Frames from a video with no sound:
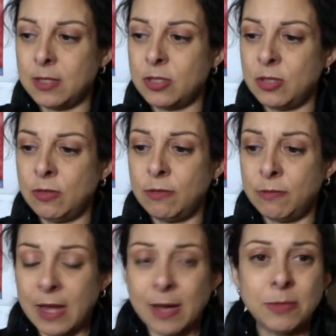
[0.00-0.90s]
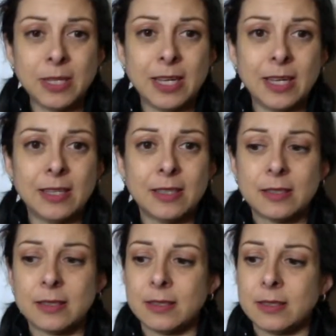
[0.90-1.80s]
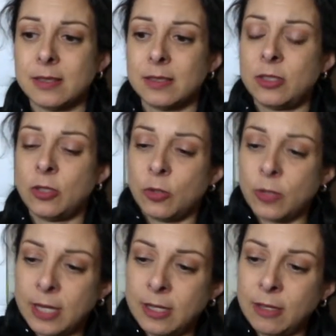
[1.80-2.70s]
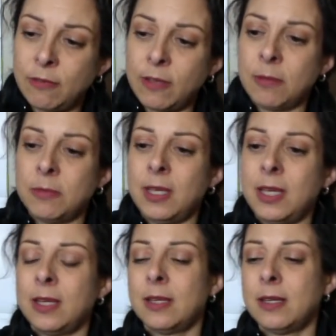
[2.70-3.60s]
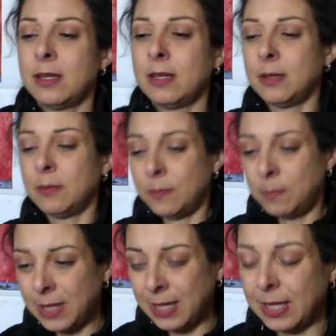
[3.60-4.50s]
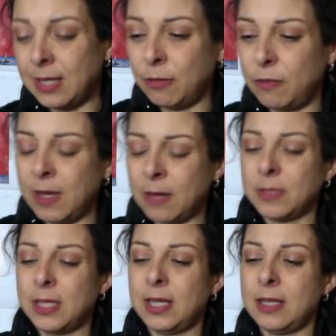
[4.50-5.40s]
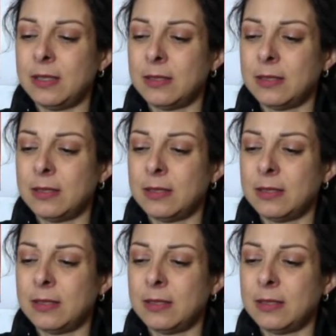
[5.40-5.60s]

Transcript: to family, to creating a family, being in a family.